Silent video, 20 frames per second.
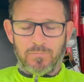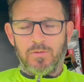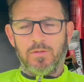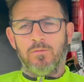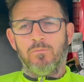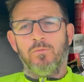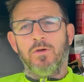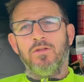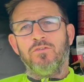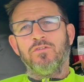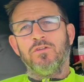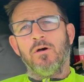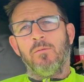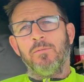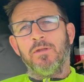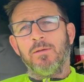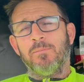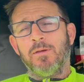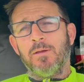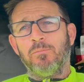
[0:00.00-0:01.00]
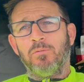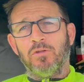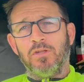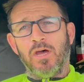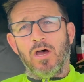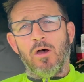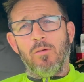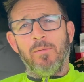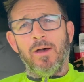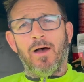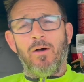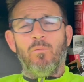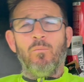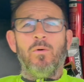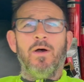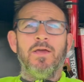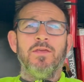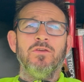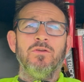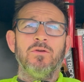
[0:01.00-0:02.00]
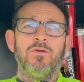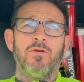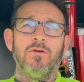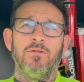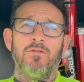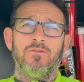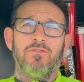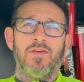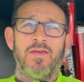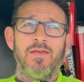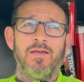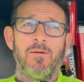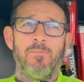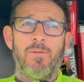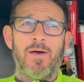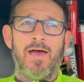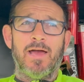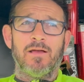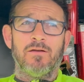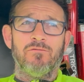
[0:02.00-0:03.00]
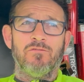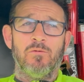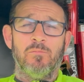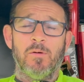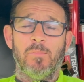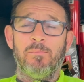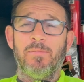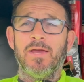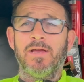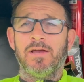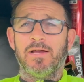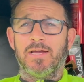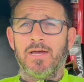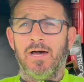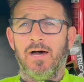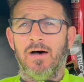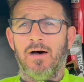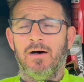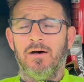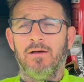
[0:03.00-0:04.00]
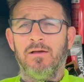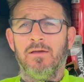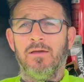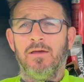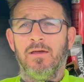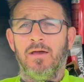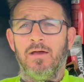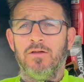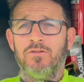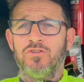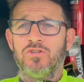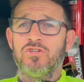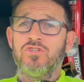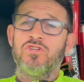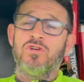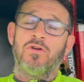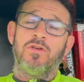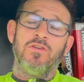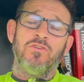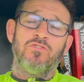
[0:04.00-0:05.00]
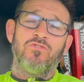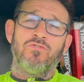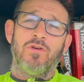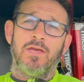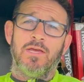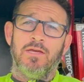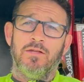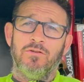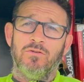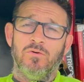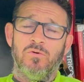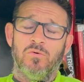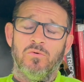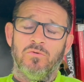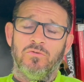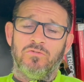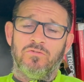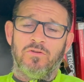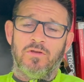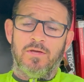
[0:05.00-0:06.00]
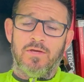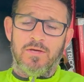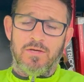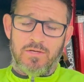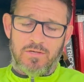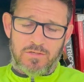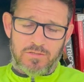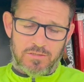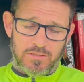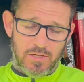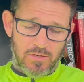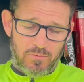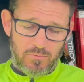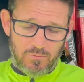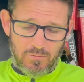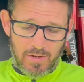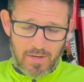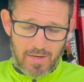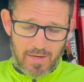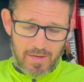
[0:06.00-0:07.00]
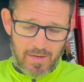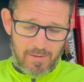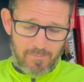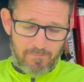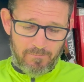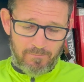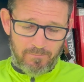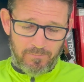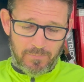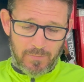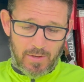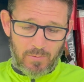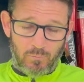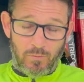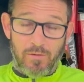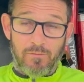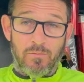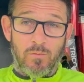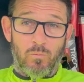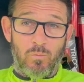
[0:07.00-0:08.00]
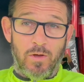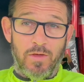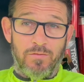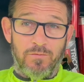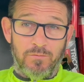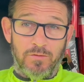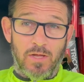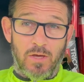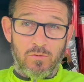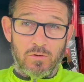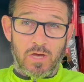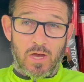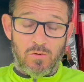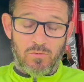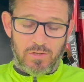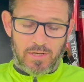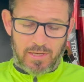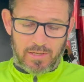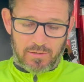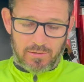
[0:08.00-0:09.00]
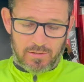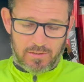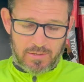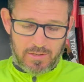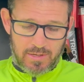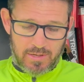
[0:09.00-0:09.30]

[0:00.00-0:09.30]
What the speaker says: which not many people know about, where you can take a pack from a bigger car and just chuck it straight in yours. So with no coding.